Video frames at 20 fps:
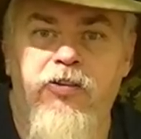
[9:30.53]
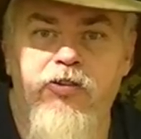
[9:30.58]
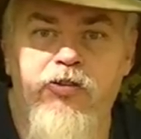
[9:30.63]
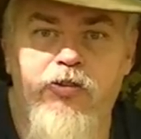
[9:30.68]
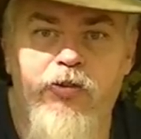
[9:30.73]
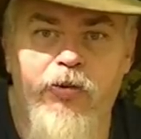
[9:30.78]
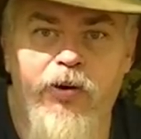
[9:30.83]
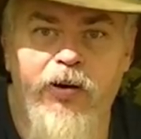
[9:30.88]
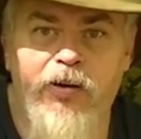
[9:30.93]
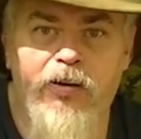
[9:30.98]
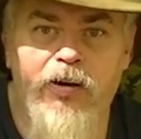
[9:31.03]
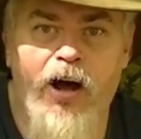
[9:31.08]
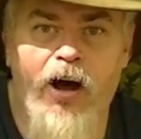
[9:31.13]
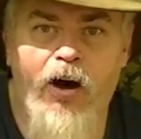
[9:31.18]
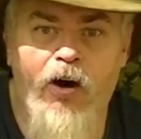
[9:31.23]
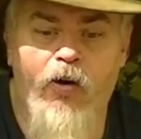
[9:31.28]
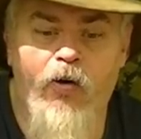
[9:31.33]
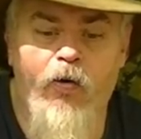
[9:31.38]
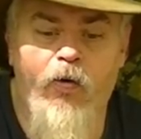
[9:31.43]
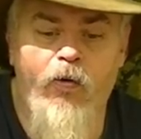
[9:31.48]
drilled a
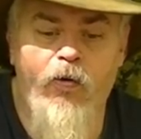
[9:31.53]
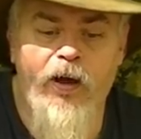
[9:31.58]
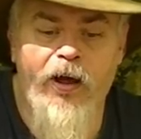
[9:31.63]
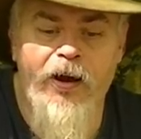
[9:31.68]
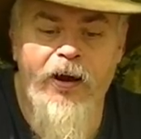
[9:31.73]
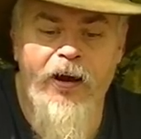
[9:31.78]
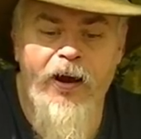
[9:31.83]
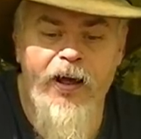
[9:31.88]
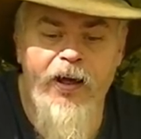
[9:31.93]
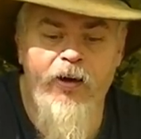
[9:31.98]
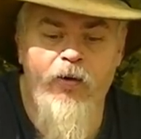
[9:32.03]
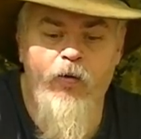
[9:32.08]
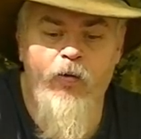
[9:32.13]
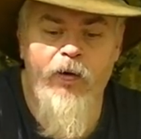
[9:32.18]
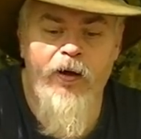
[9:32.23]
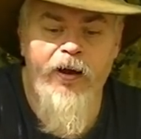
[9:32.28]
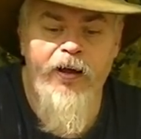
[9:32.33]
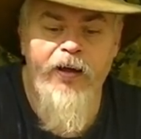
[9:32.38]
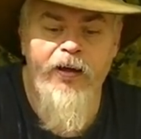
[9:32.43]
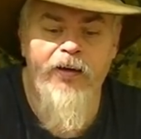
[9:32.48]
hole and a nail
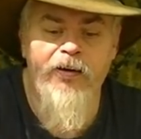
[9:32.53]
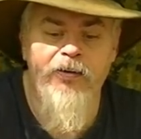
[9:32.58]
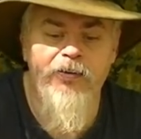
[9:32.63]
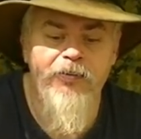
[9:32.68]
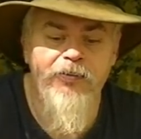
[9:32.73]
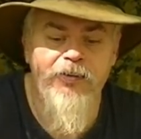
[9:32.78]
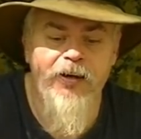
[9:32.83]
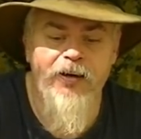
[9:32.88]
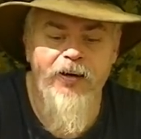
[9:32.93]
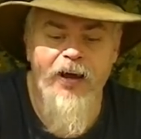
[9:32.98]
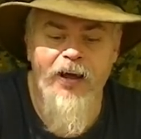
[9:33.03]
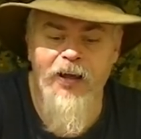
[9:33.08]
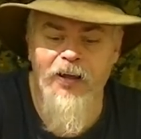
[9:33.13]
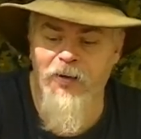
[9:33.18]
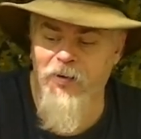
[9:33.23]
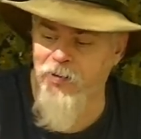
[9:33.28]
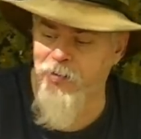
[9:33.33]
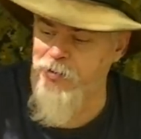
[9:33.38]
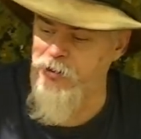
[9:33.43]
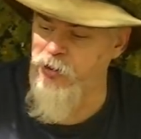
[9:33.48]
went in to
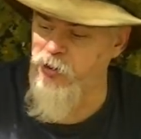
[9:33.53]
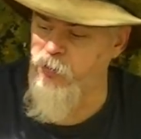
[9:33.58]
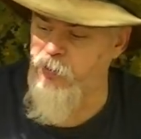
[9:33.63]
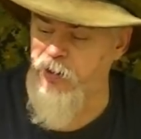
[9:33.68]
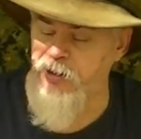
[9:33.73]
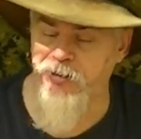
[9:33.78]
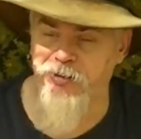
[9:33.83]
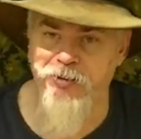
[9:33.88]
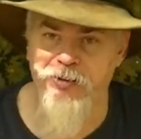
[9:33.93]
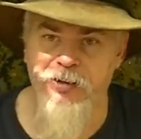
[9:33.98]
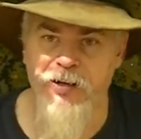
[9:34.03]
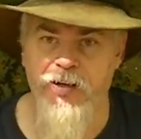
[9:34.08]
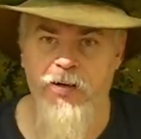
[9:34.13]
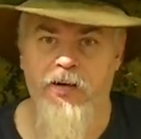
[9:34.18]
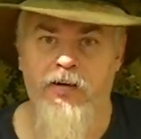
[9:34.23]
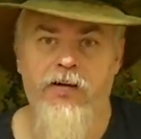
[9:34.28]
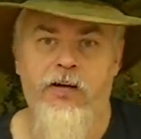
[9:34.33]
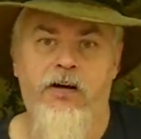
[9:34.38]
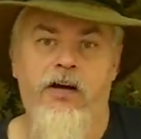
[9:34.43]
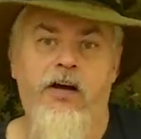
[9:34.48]
nail the two pieces in.